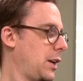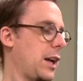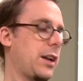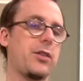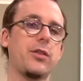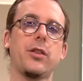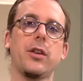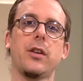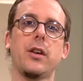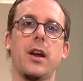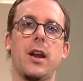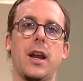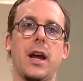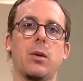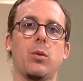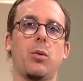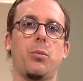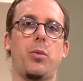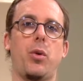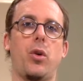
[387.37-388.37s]
Excellent, and I
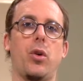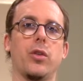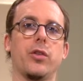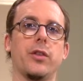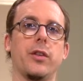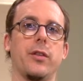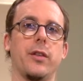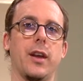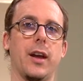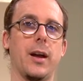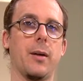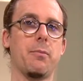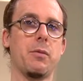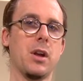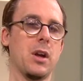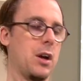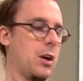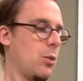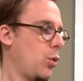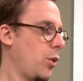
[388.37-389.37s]
will pause it there.
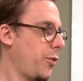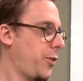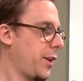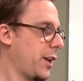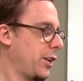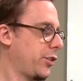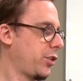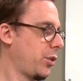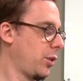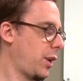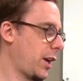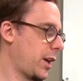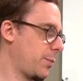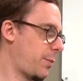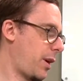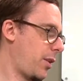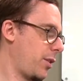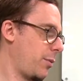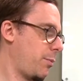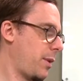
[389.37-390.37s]
One thing I do like
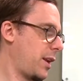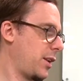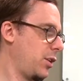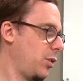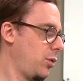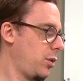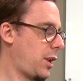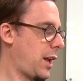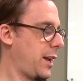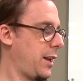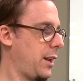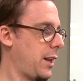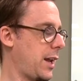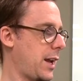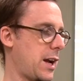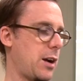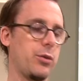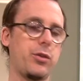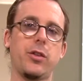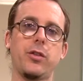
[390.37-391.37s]
about the menu
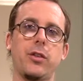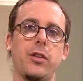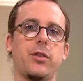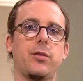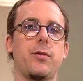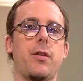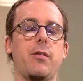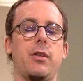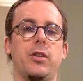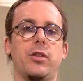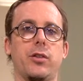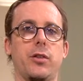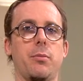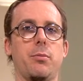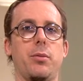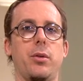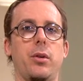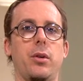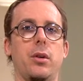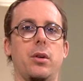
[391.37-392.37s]
layout is it's very
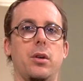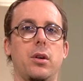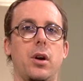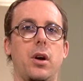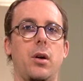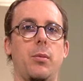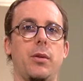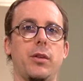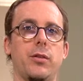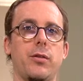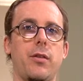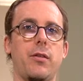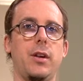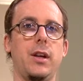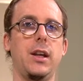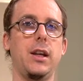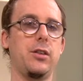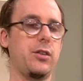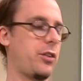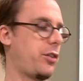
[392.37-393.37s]
simple. It's very
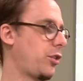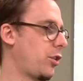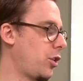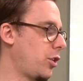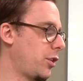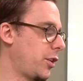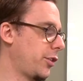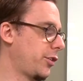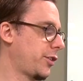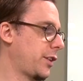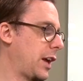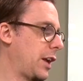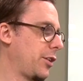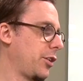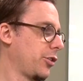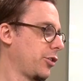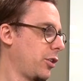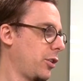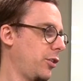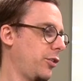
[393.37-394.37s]
easy to understand.
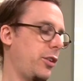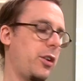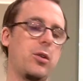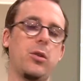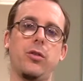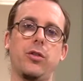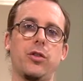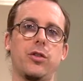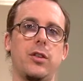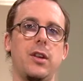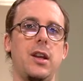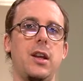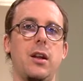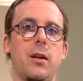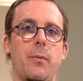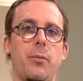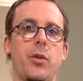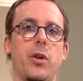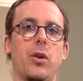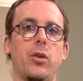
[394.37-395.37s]
As long as you can see
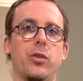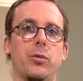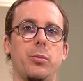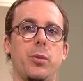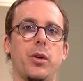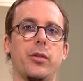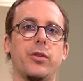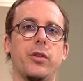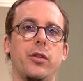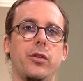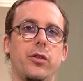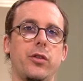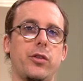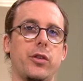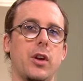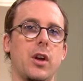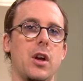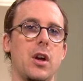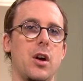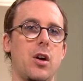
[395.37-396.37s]
those buttons,
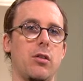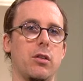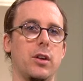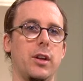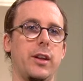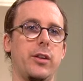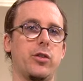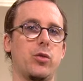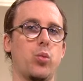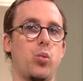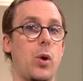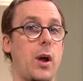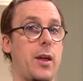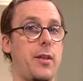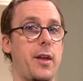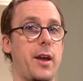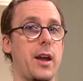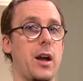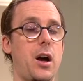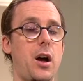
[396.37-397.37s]
or at least where
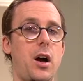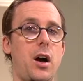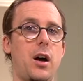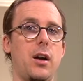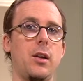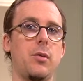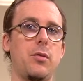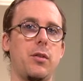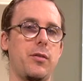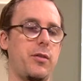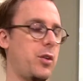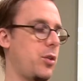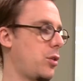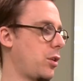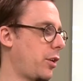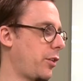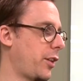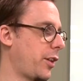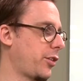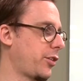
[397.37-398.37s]
they are, even if you
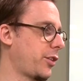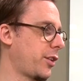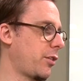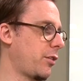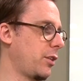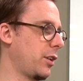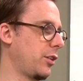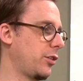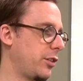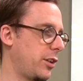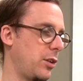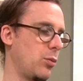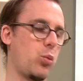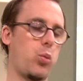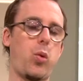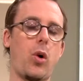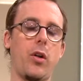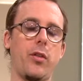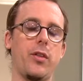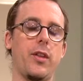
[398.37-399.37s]
can't necessarily see
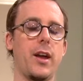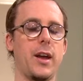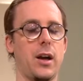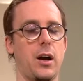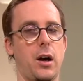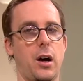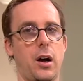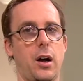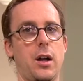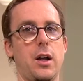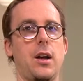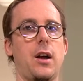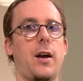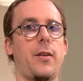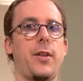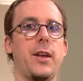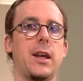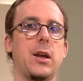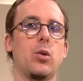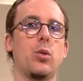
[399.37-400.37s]
what they are, I
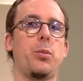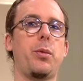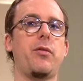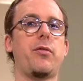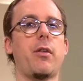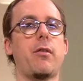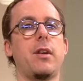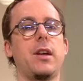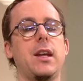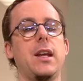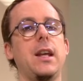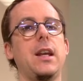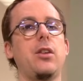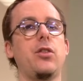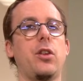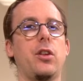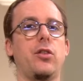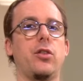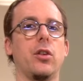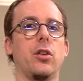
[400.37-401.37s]
think it would be very
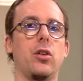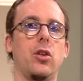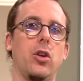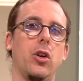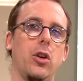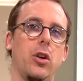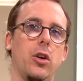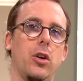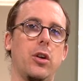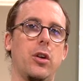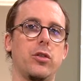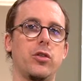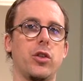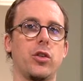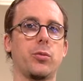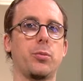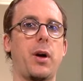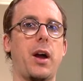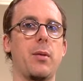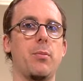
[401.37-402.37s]
easy to learn
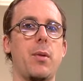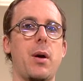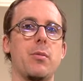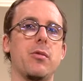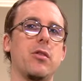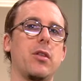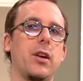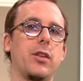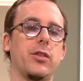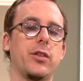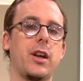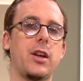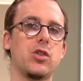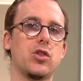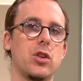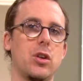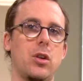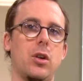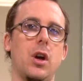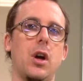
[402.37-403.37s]
just by
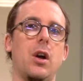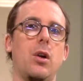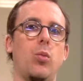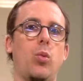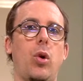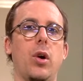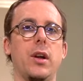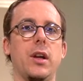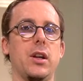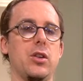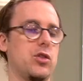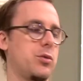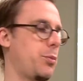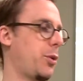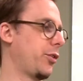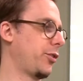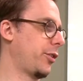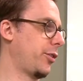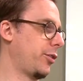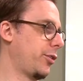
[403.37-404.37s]
memorization what each
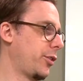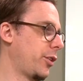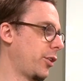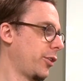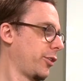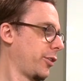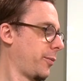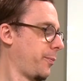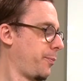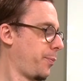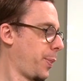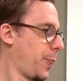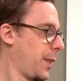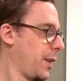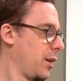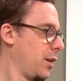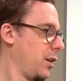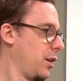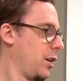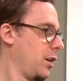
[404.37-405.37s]
button does.
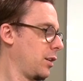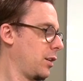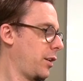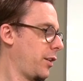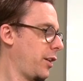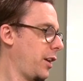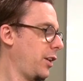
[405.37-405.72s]
Now there